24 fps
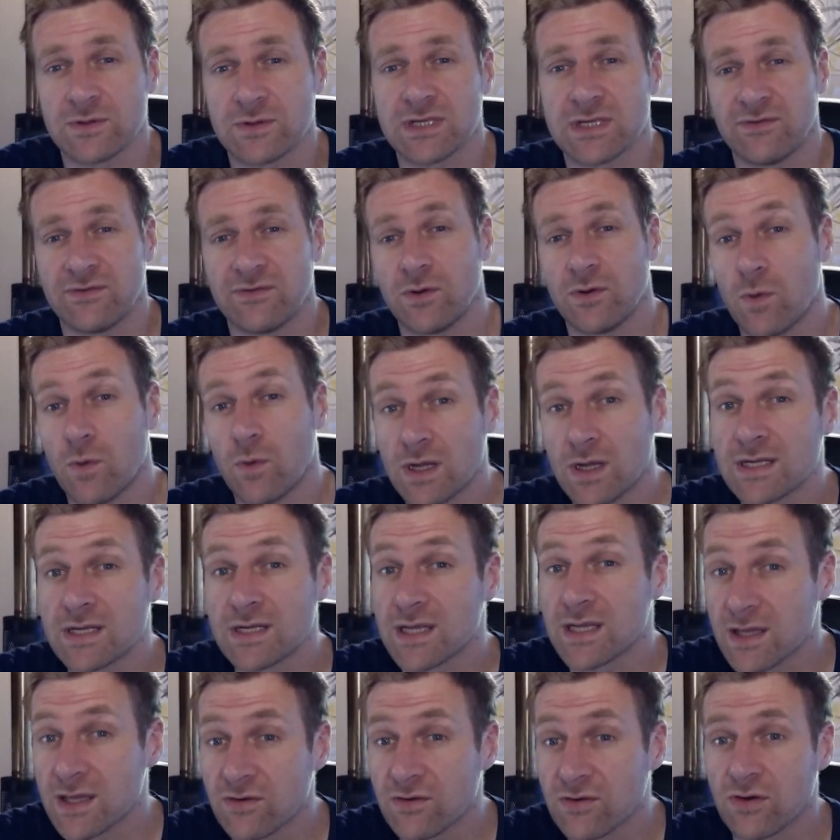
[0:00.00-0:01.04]
If you want an
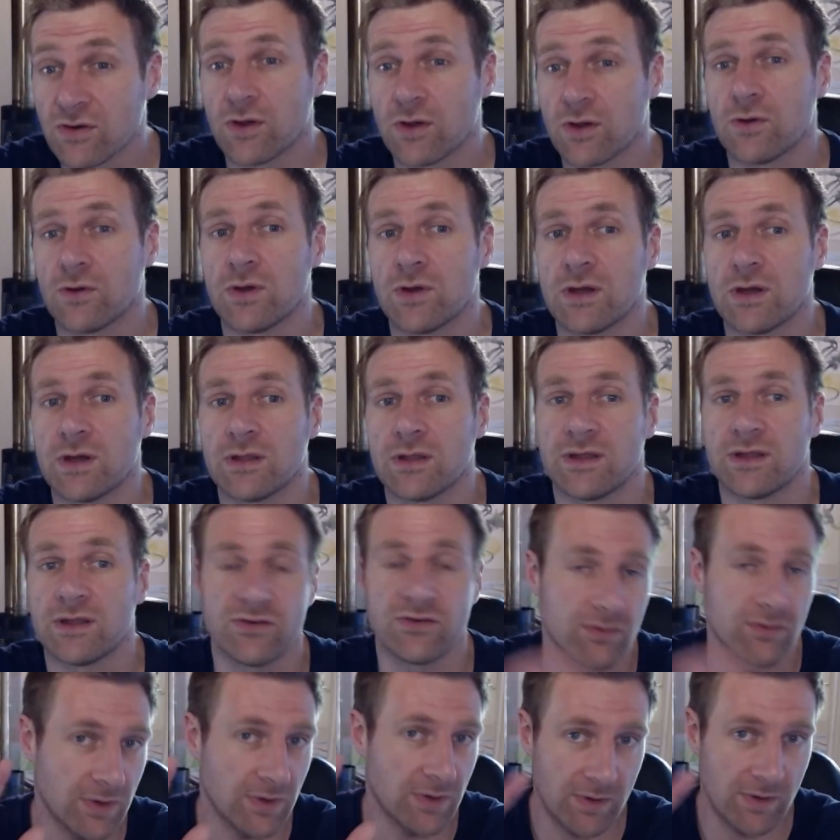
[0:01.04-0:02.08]
intro, uh, there
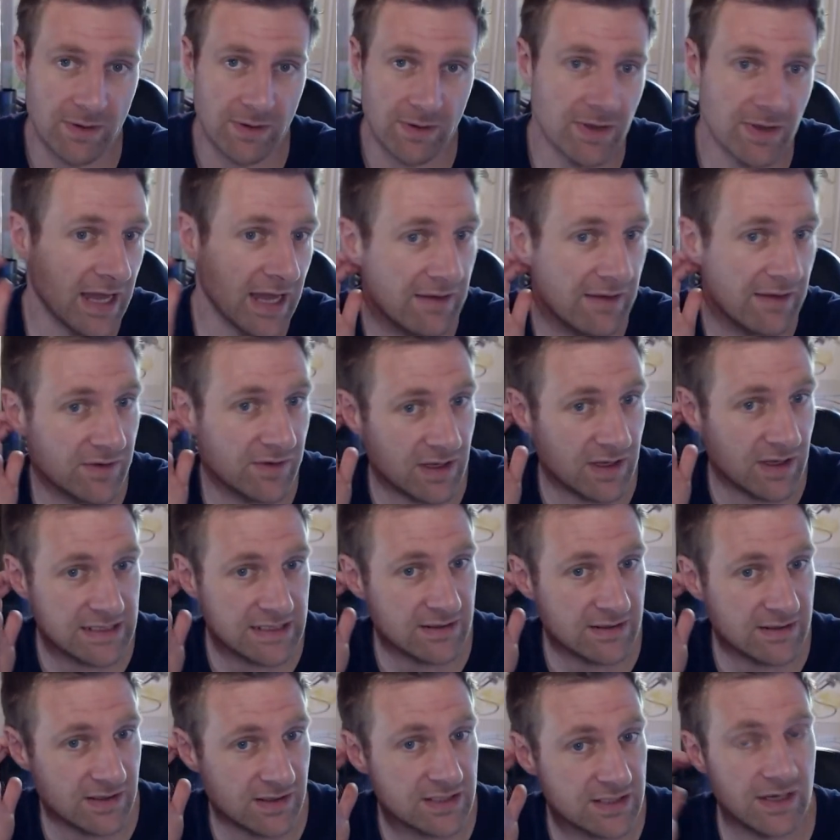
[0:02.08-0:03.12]
should be one being advertised
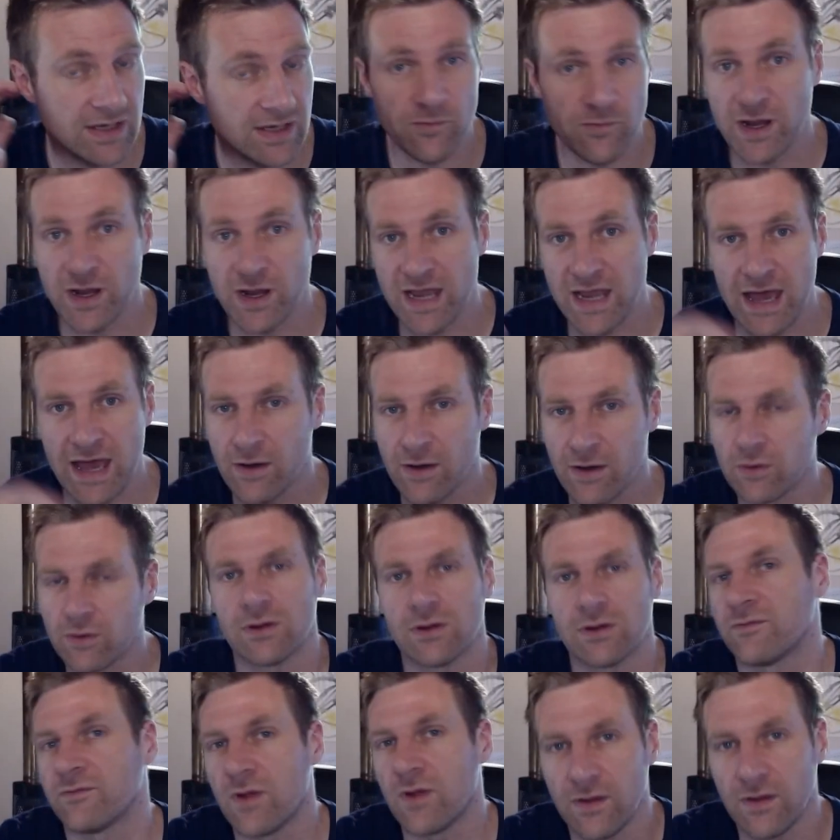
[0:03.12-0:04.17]
on the screen right now, or
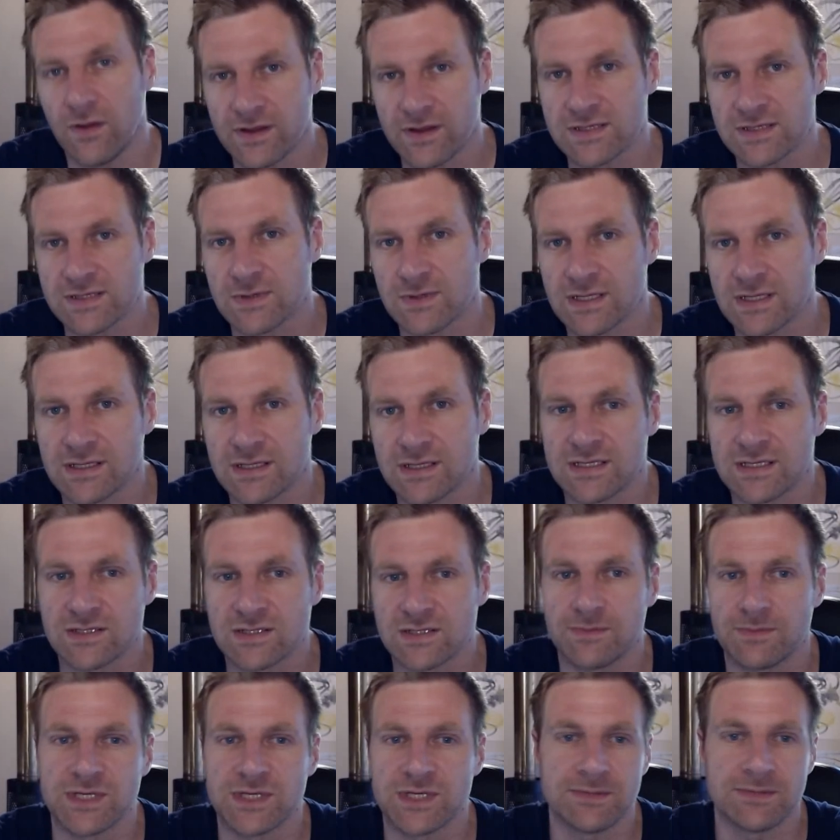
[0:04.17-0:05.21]
if not, there's one in the
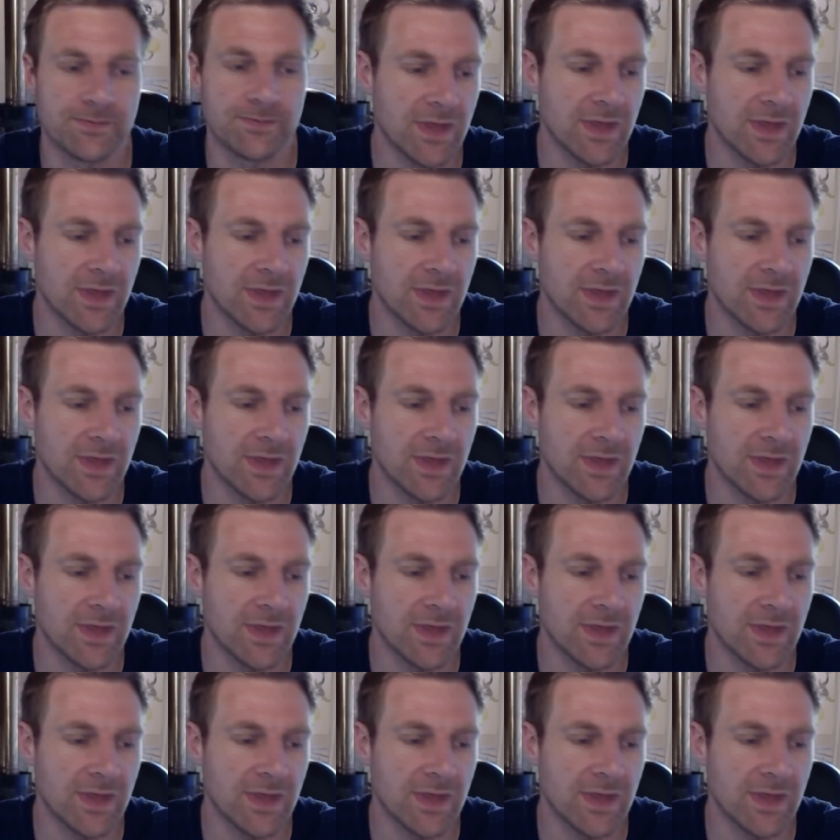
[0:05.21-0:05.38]
description.